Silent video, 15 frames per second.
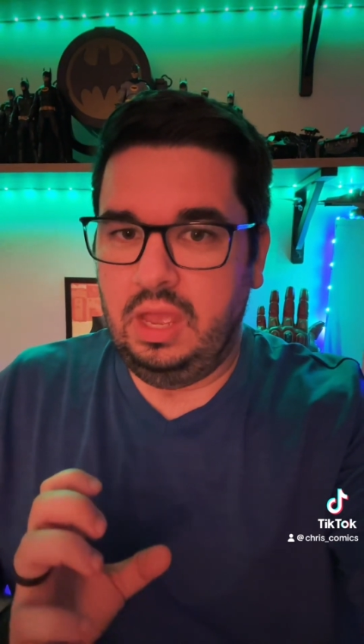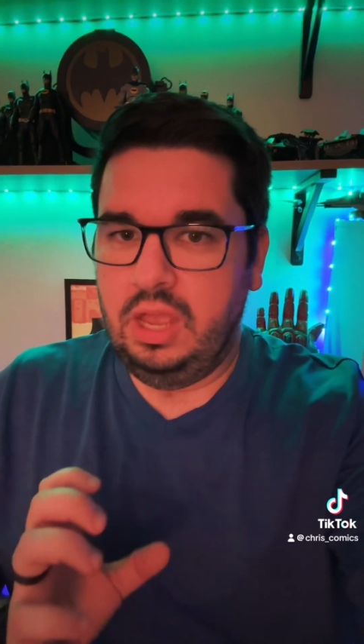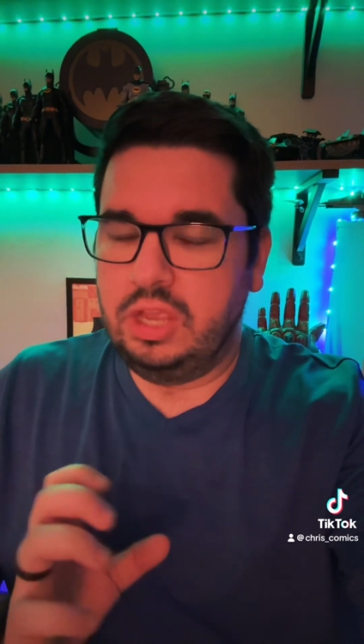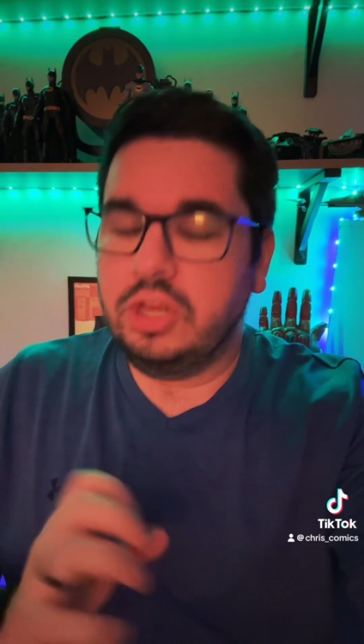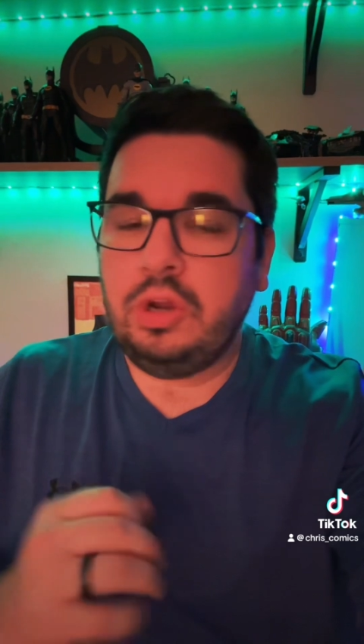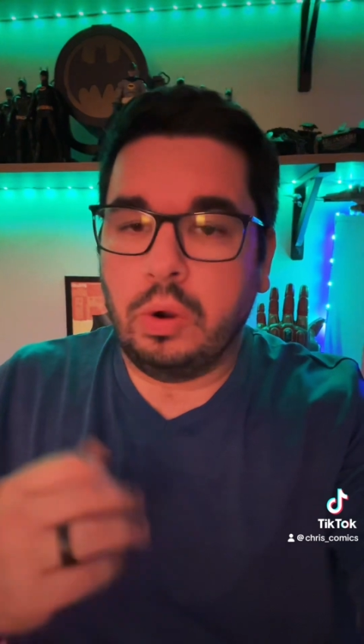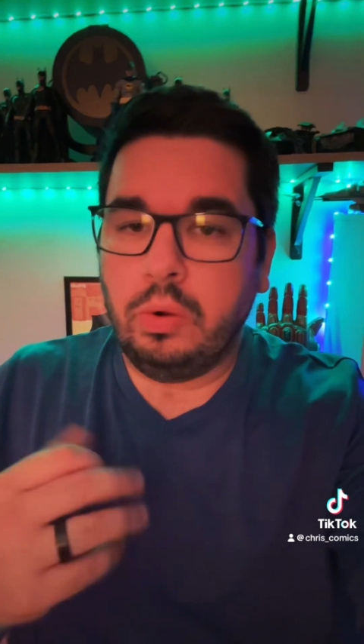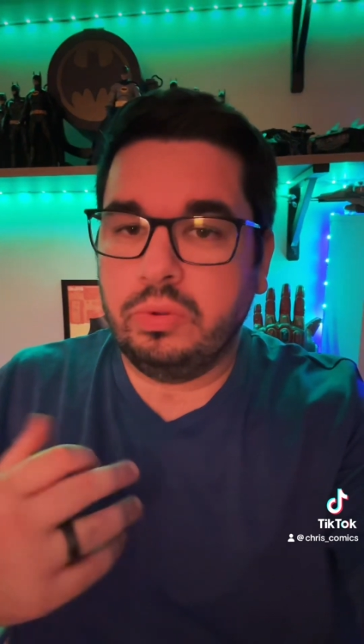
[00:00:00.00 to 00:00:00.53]
you
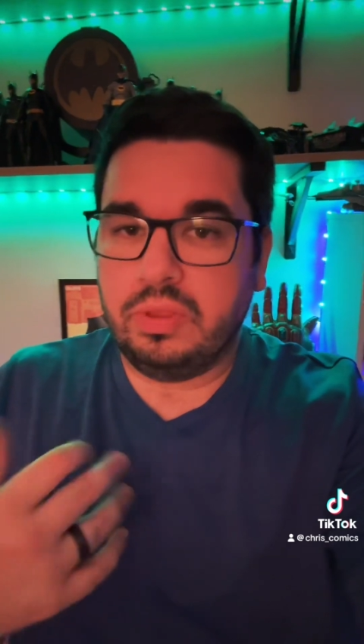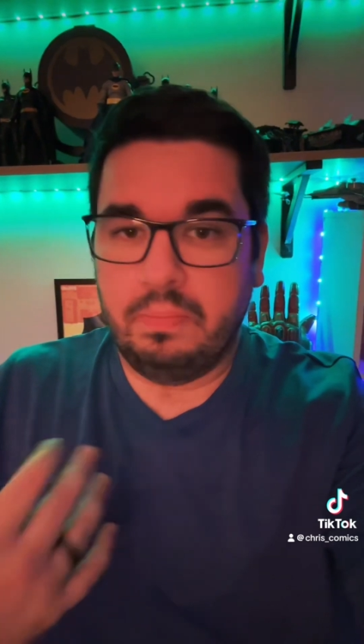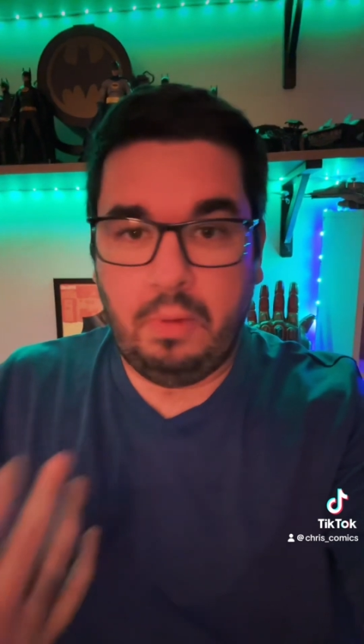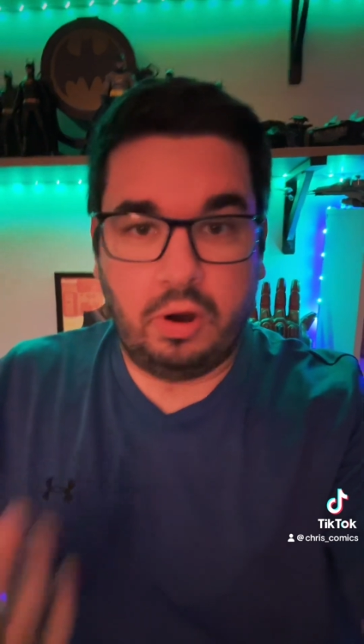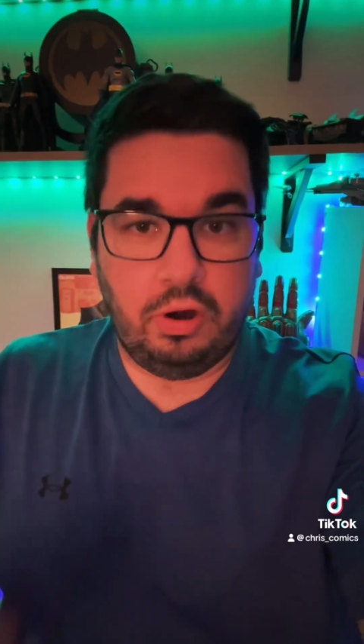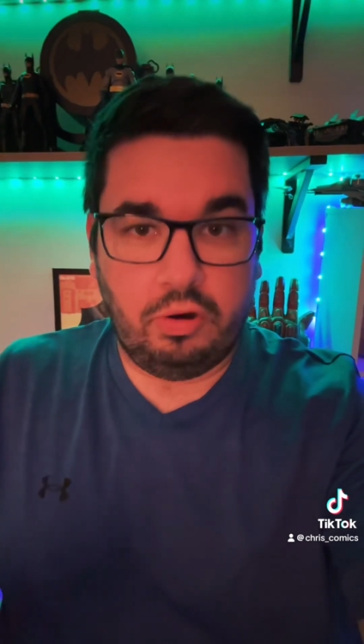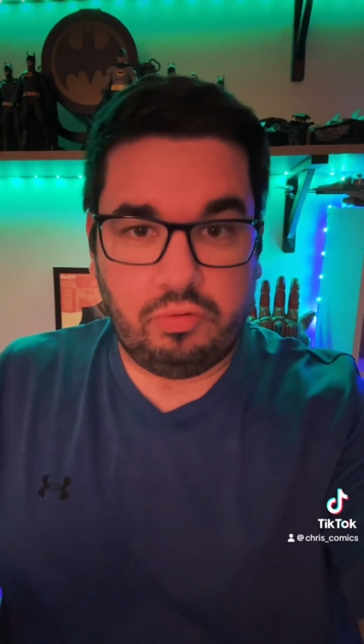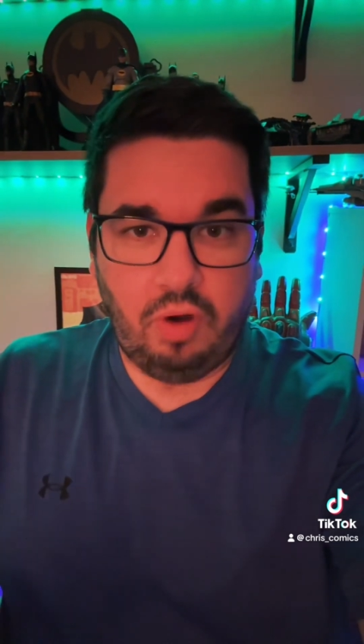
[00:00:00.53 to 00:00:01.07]
know, the
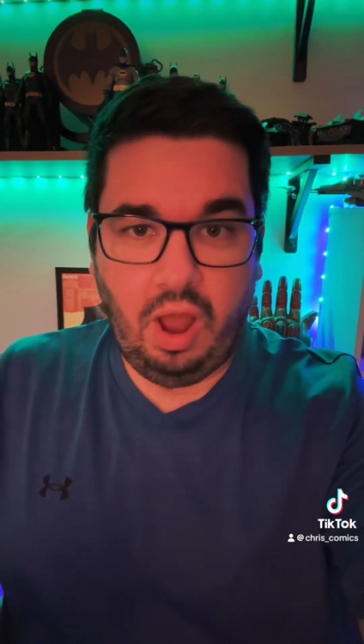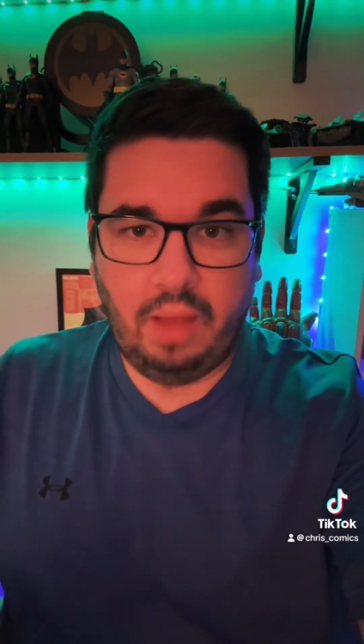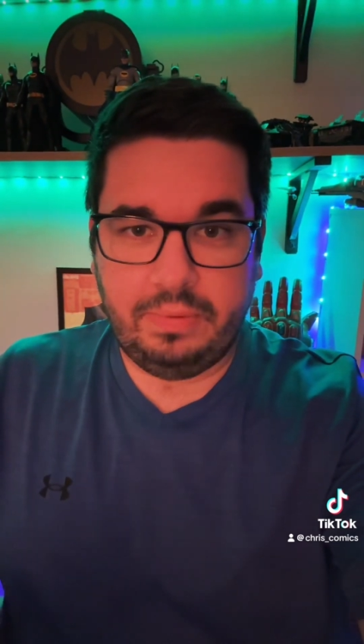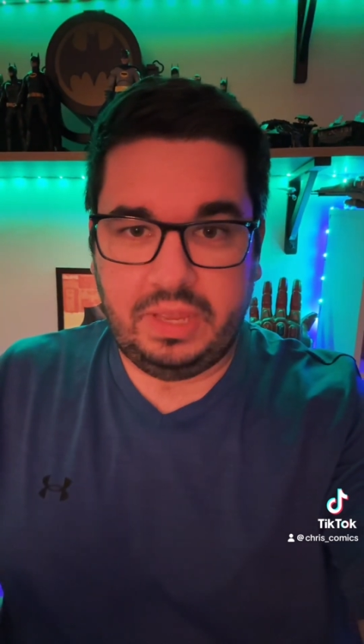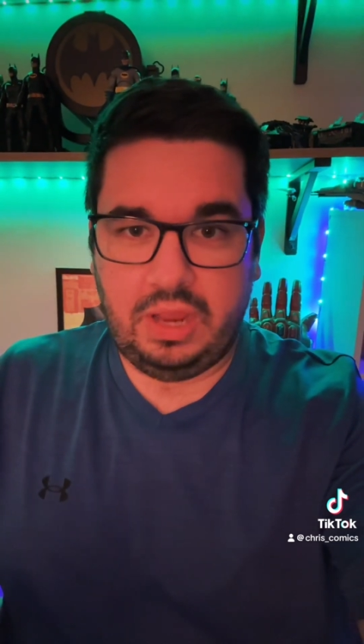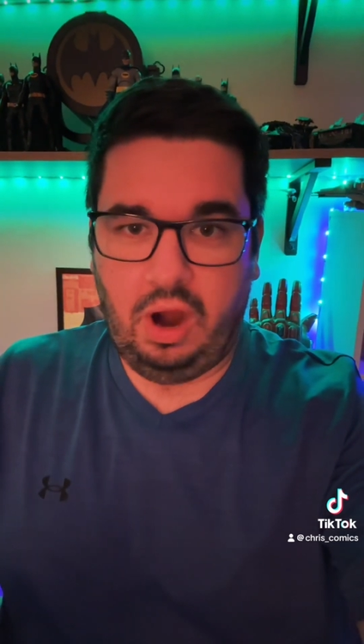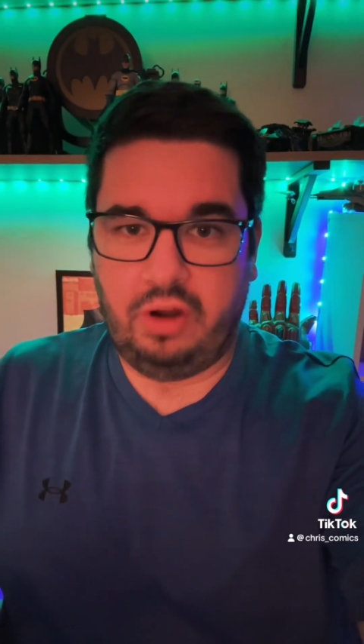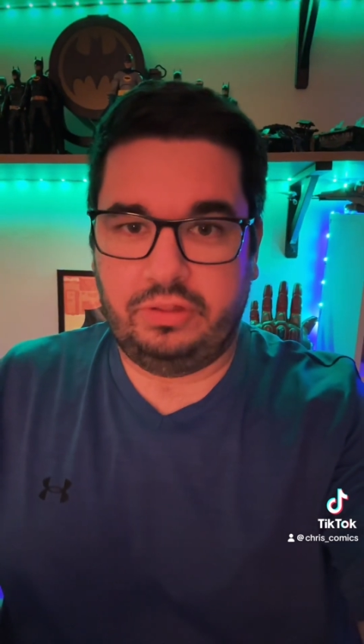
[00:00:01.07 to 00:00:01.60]
Margot
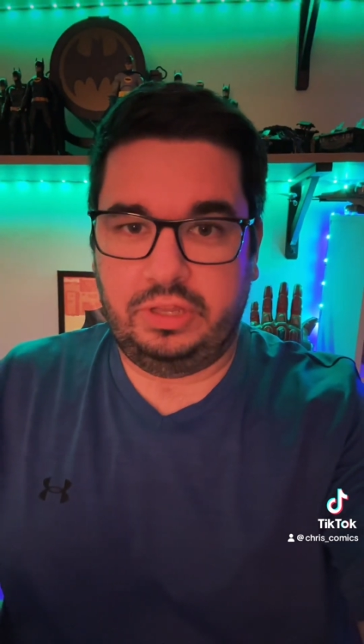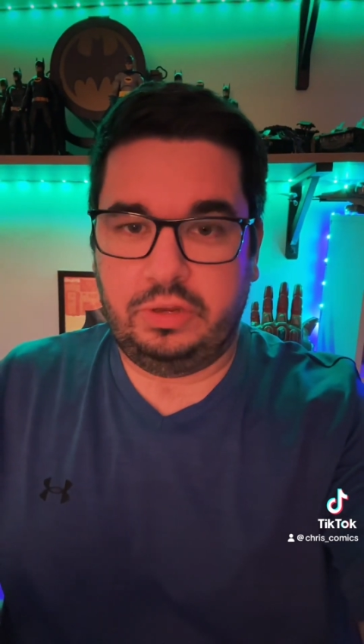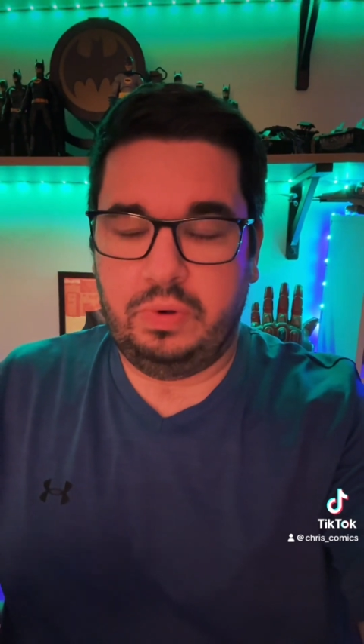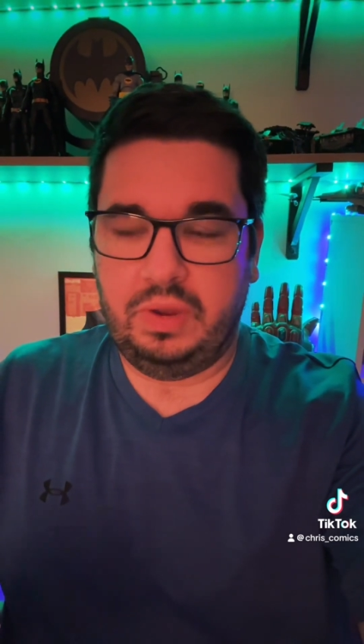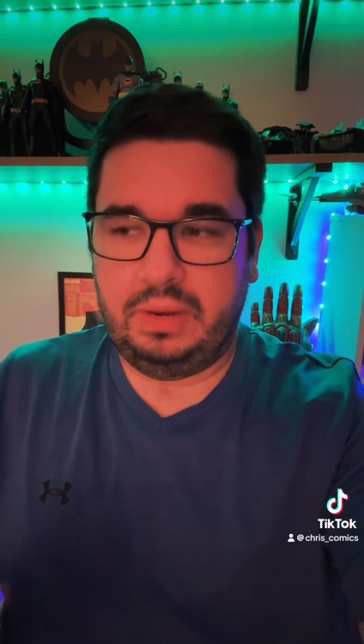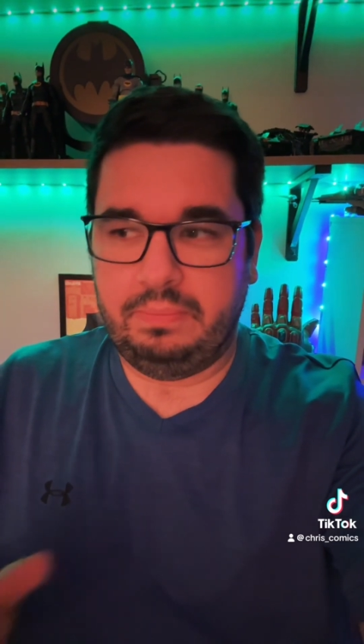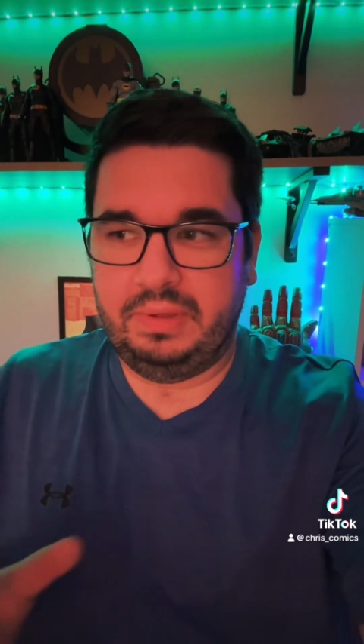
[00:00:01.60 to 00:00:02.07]
Robbie Harley Quinn,